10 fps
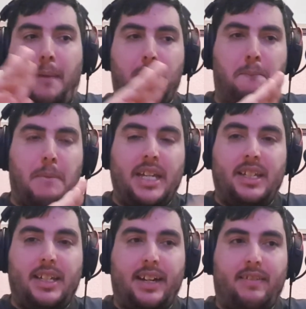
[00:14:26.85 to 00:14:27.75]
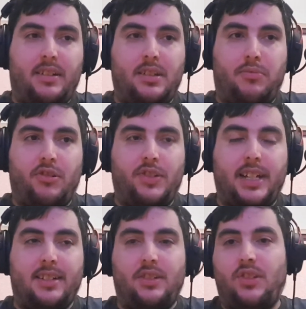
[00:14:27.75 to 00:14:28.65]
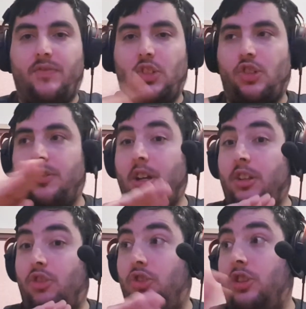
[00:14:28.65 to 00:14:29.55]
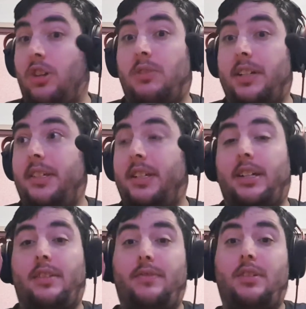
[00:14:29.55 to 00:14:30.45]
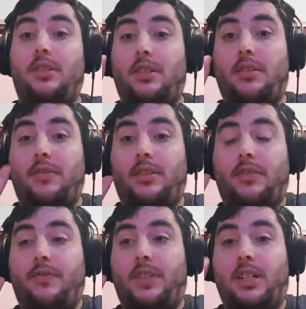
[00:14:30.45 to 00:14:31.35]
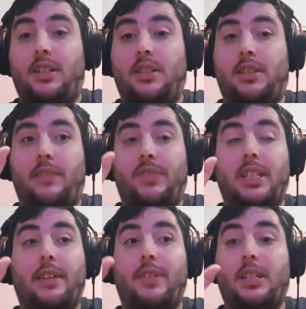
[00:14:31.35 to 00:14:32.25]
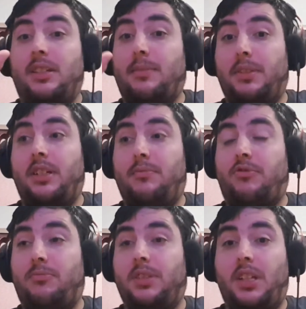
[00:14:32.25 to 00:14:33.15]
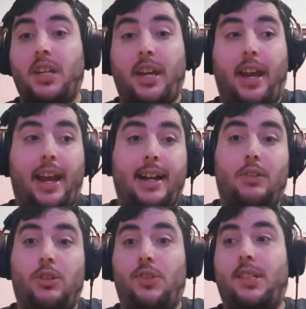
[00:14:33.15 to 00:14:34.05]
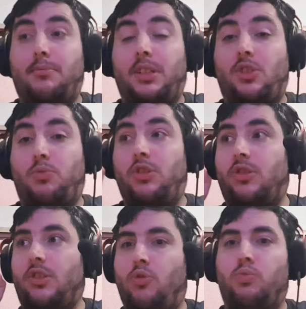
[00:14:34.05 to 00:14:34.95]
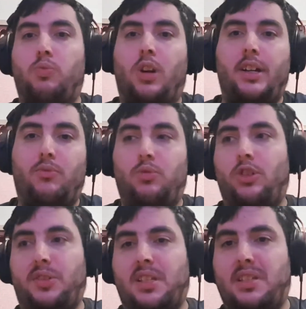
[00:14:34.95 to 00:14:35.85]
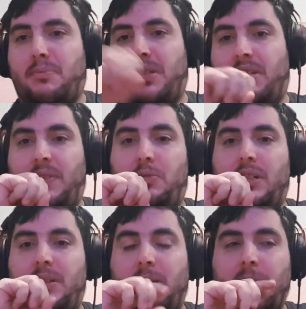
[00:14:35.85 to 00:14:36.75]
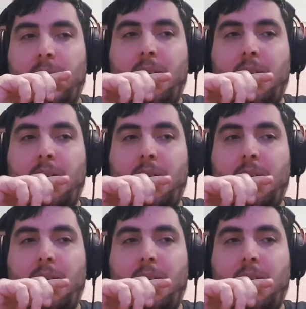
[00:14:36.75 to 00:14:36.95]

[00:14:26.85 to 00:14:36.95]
Main character, protagonist of the show, no idea how the fuck. They've never explained properly how her semblance works or why it works in specific ways.